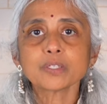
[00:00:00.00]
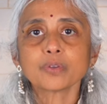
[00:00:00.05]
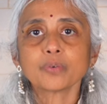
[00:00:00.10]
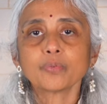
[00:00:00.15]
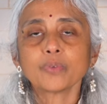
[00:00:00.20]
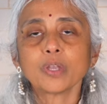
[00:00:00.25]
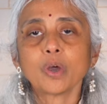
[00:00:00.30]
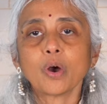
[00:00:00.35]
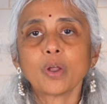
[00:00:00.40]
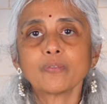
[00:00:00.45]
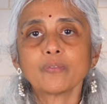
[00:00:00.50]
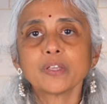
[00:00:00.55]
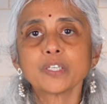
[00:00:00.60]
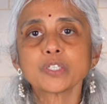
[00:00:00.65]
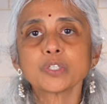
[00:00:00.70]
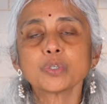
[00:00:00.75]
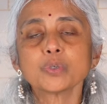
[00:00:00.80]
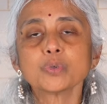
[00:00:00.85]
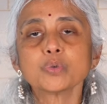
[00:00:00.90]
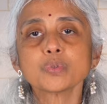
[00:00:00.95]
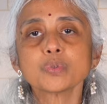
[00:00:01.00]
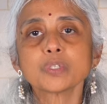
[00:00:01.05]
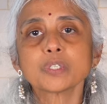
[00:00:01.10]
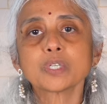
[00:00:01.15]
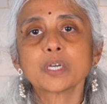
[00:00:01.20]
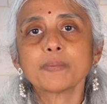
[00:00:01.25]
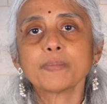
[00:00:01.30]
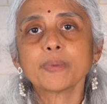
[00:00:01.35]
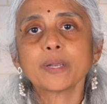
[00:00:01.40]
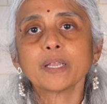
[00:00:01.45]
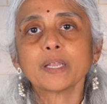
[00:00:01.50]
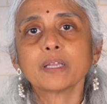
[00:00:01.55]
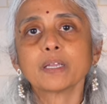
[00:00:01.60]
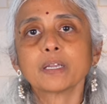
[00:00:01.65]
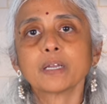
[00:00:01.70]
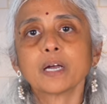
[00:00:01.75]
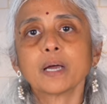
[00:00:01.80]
So we always use turmeric,